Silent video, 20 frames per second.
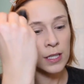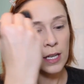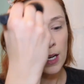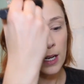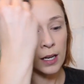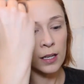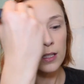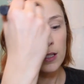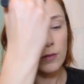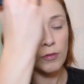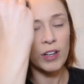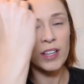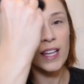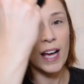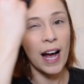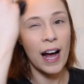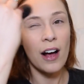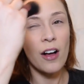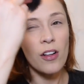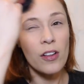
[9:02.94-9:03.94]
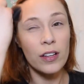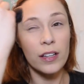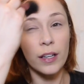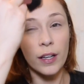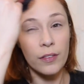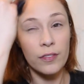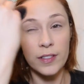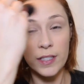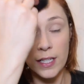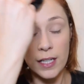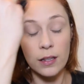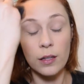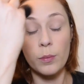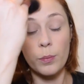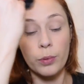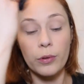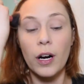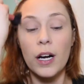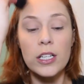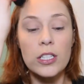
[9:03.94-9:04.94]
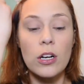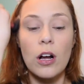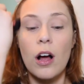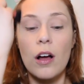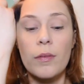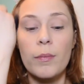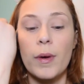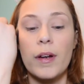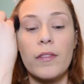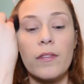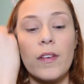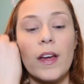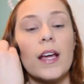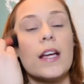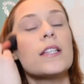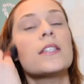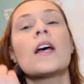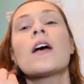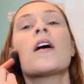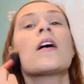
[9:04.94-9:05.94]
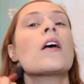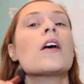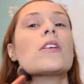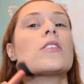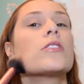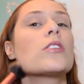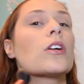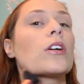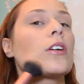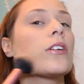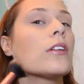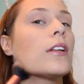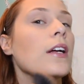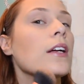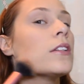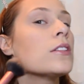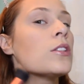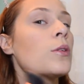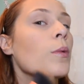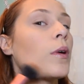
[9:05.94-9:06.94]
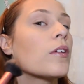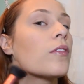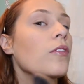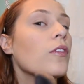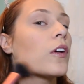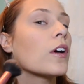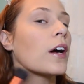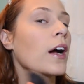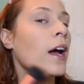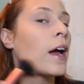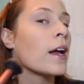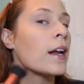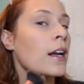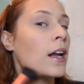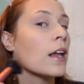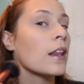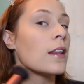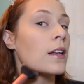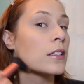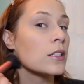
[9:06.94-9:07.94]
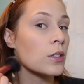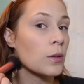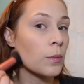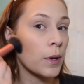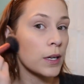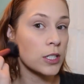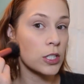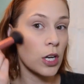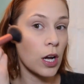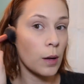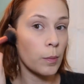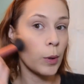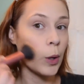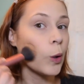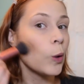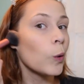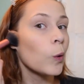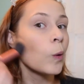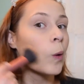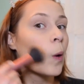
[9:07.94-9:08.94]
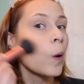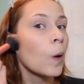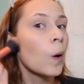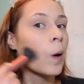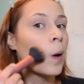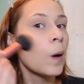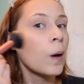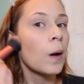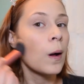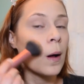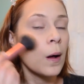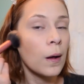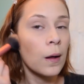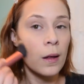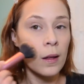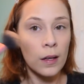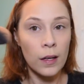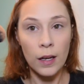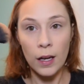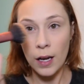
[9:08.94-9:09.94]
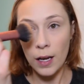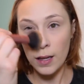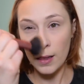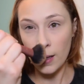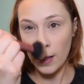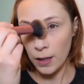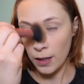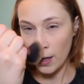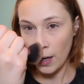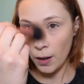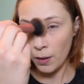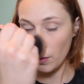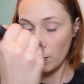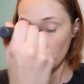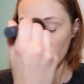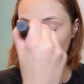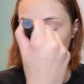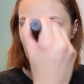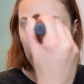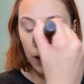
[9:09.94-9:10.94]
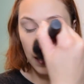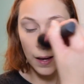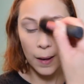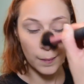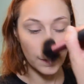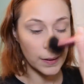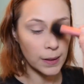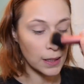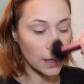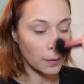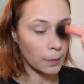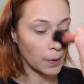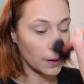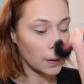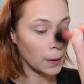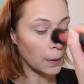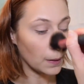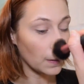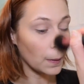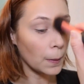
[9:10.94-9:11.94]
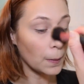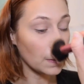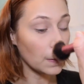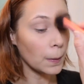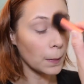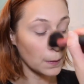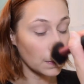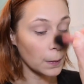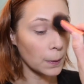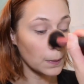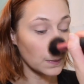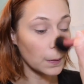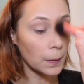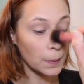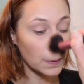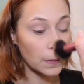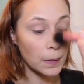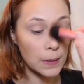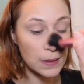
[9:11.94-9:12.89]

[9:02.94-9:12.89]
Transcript: and without lifting the brush off my face circle it to my forehead and then to my jawbone and then I will run it up and down my nose